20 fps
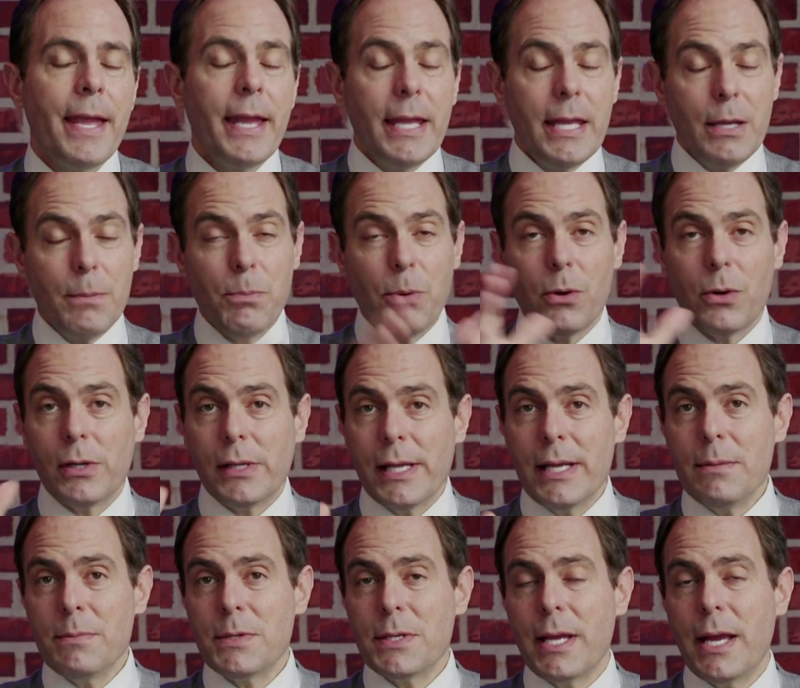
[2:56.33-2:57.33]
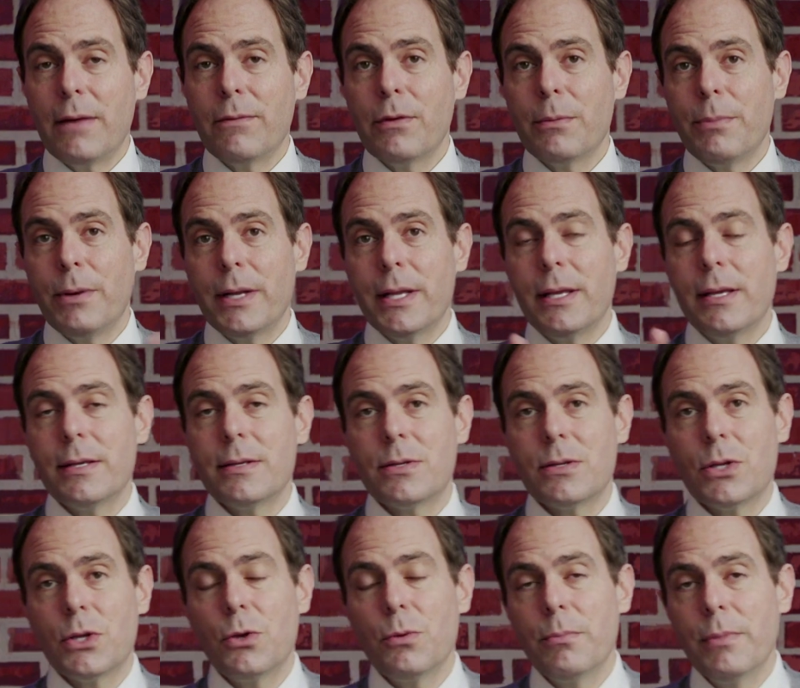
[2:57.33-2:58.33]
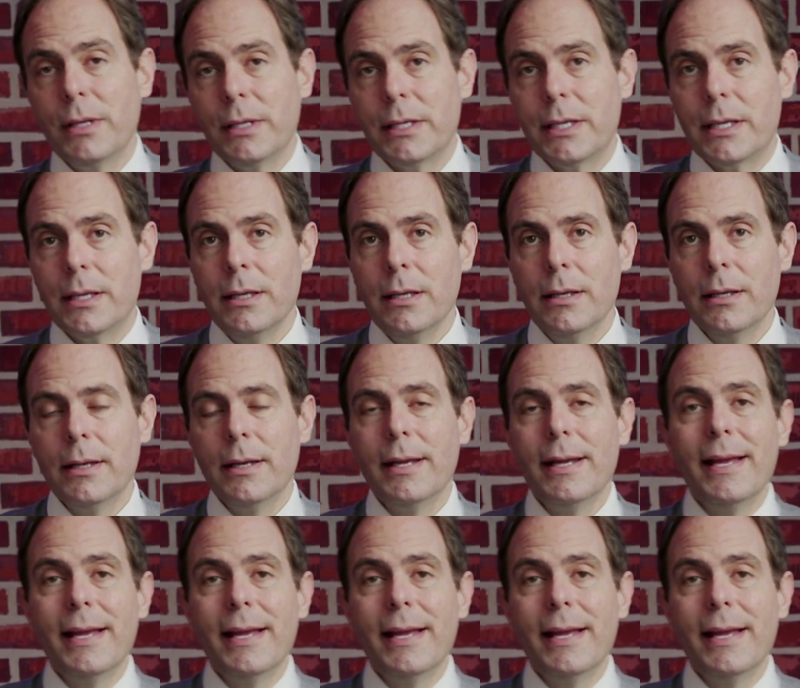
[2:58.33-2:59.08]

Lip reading: he proclaims to everybody his humility.